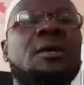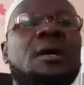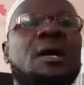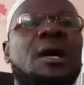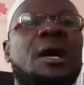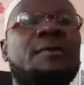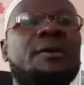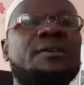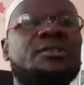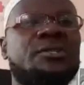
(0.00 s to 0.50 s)

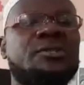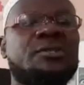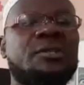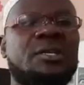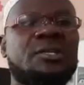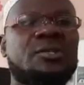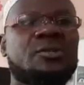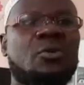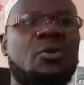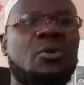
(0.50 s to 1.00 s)
our
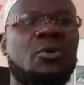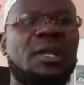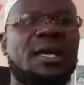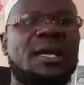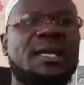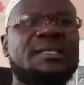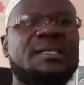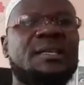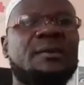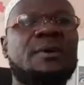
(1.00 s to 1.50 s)
uh,
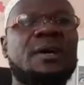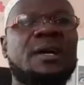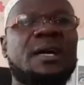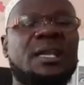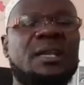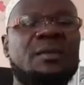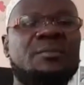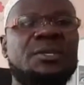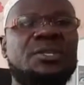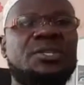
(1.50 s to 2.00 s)
scholars, our
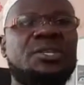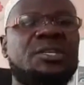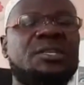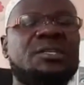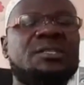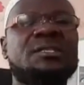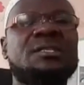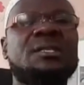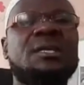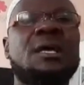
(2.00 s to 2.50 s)

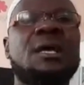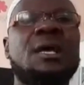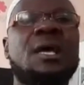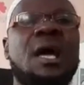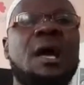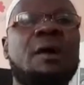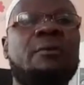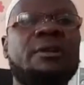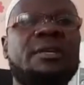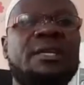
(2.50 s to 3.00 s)
academicians,
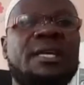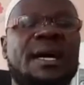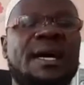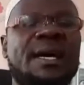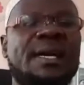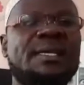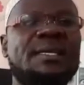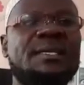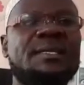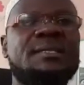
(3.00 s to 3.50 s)
our
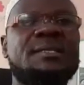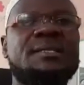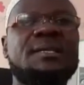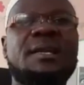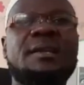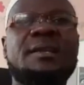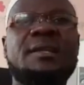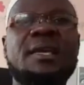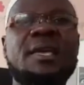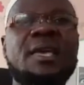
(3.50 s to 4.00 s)
dais,
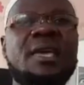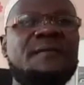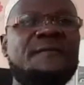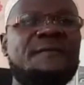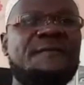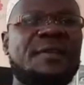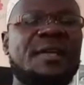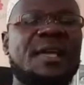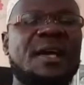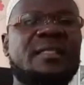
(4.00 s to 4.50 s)
and
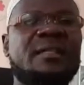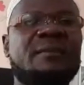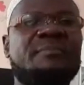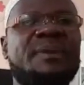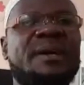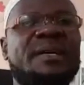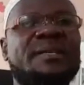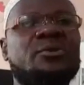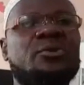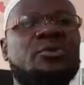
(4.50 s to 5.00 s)
every other
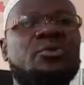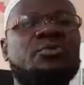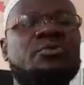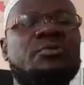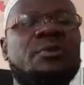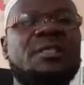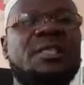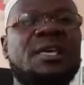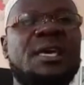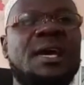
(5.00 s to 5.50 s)
person. We
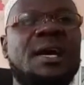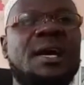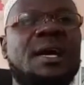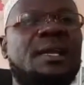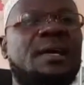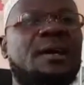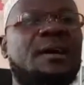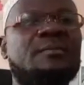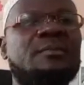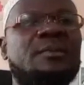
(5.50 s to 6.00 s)
were there,
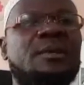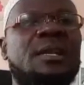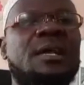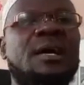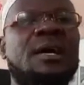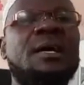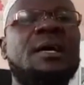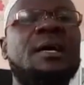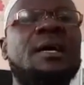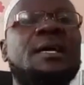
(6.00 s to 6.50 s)

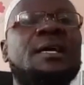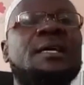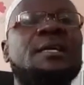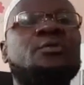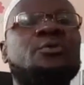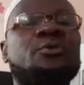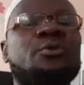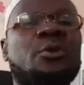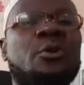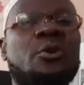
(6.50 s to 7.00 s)
Alhamdulillah. It
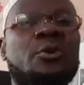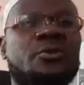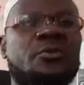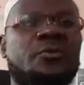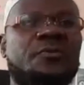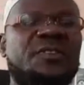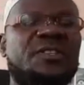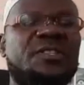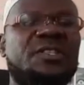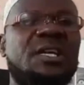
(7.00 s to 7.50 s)
was launched
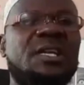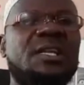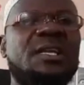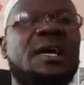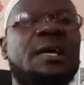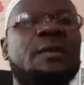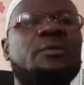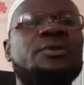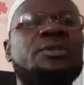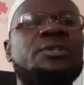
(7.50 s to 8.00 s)
officially
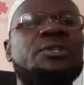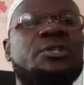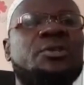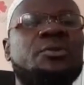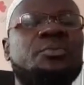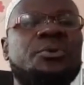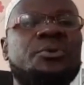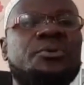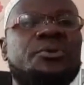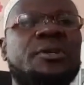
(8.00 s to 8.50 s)
and we
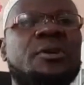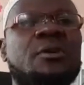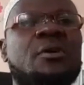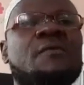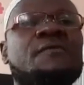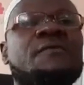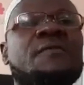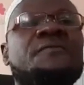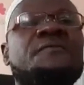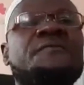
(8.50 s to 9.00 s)
distributed
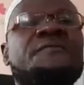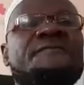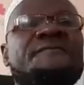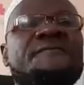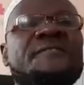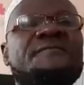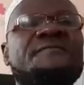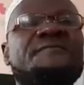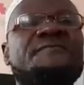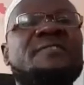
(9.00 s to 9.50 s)
over
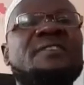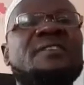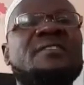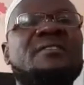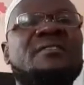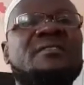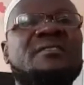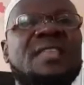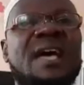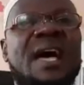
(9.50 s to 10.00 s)

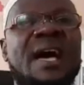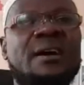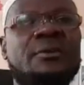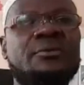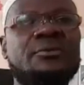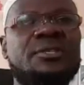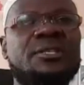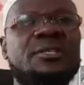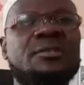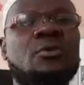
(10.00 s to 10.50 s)

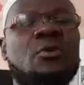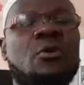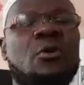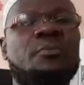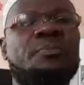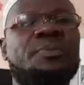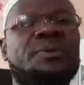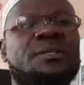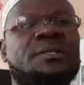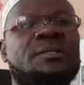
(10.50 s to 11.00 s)
50,000
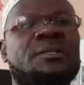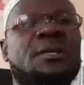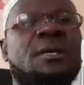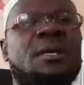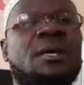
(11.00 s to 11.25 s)
copies.